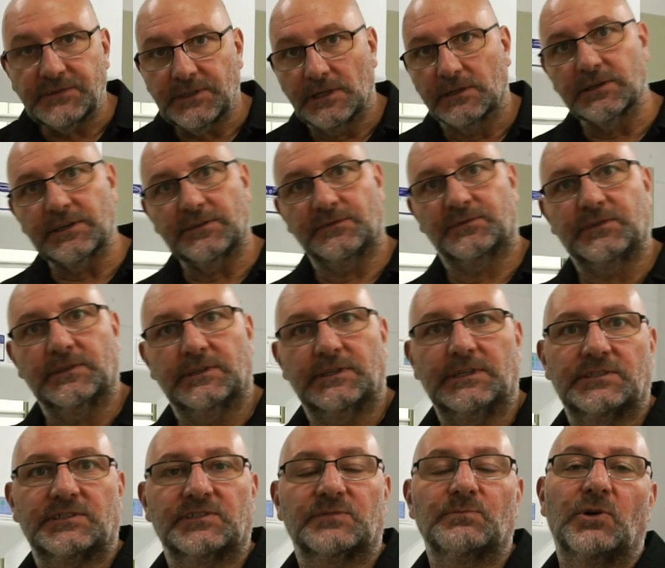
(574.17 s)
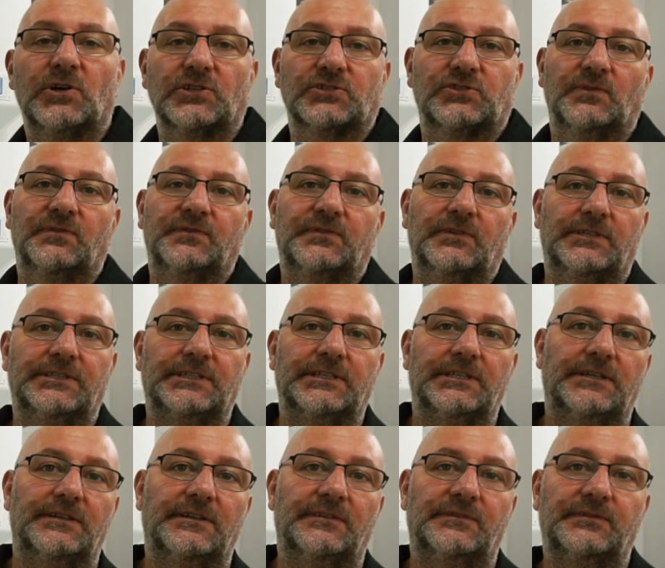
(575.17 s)
you're looking for this module for
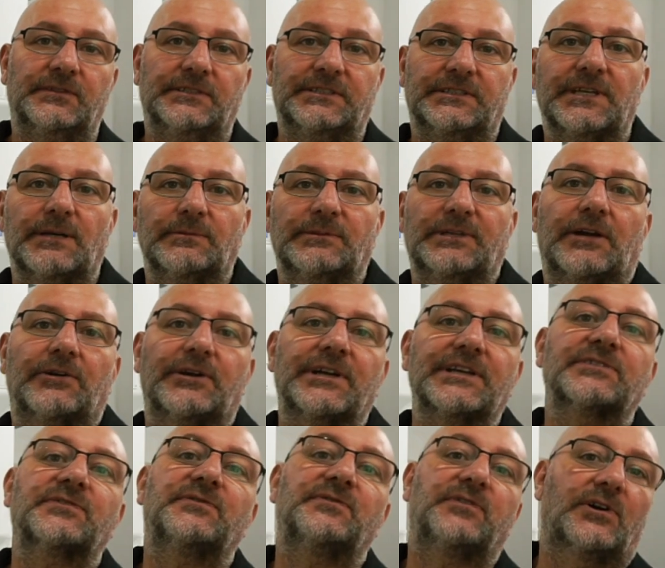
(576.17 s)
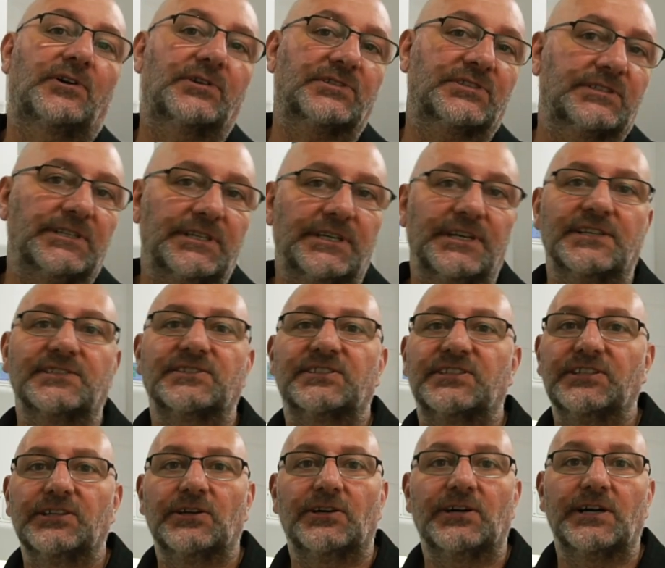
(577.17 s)
your WRX, Forester,
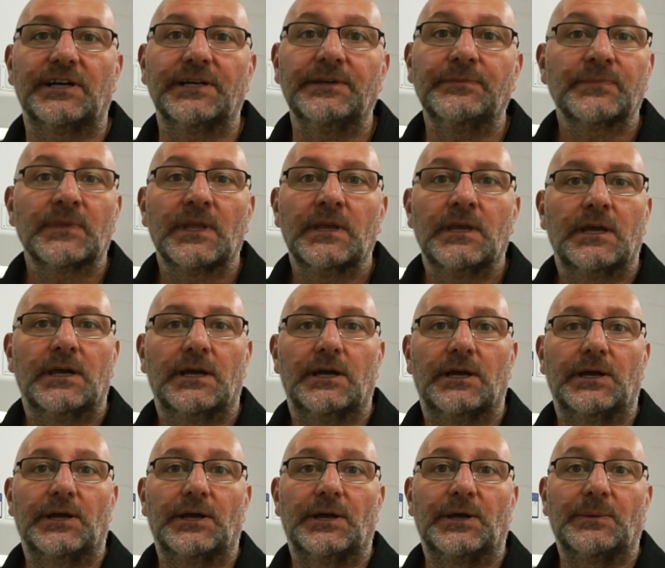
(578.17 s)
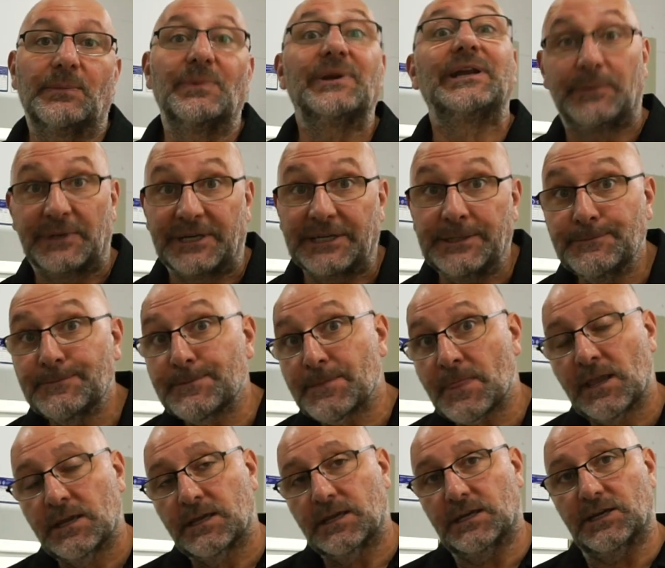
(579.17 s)
STI, Liberty,
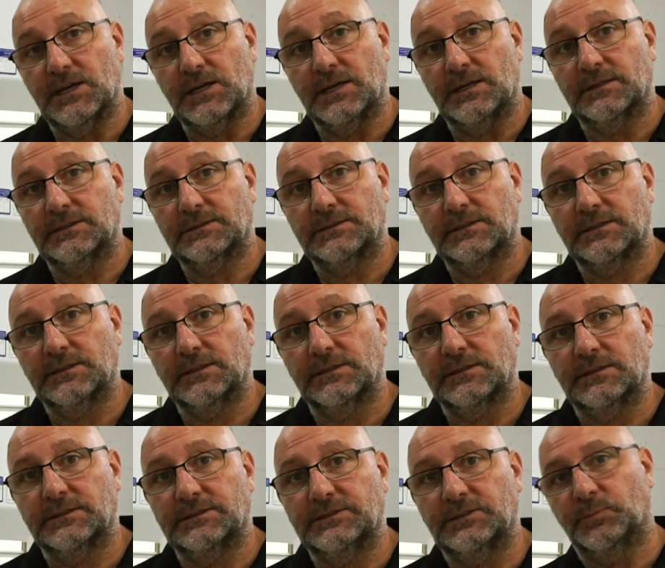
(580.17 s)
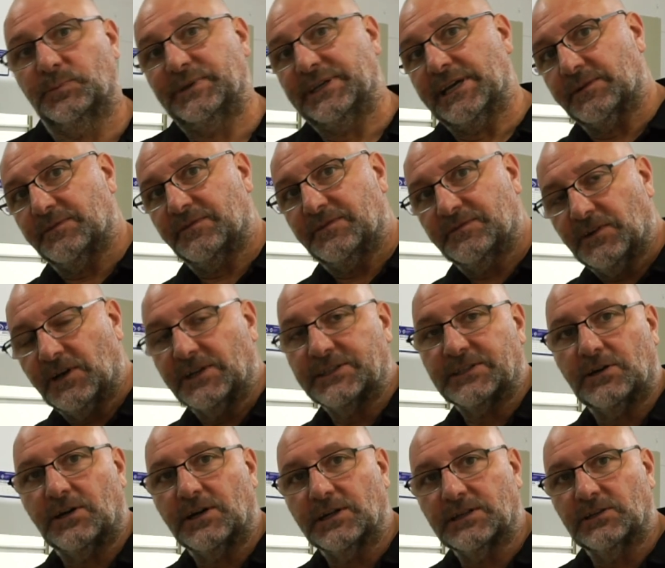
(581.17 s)
you'll be able to find
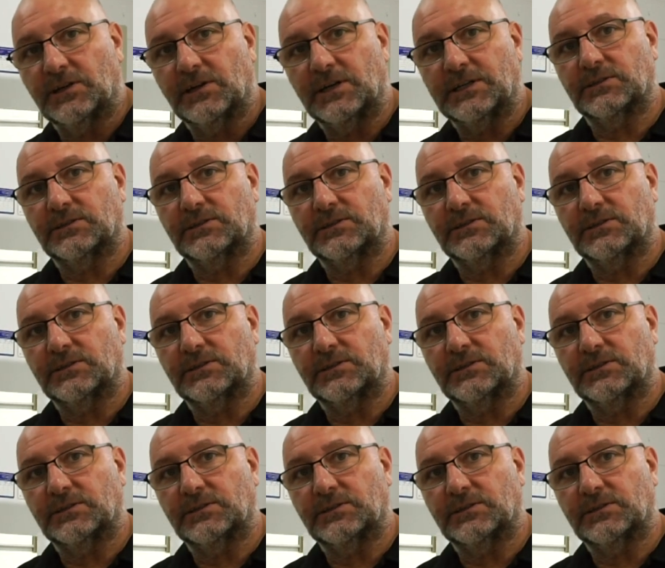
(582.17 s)
it online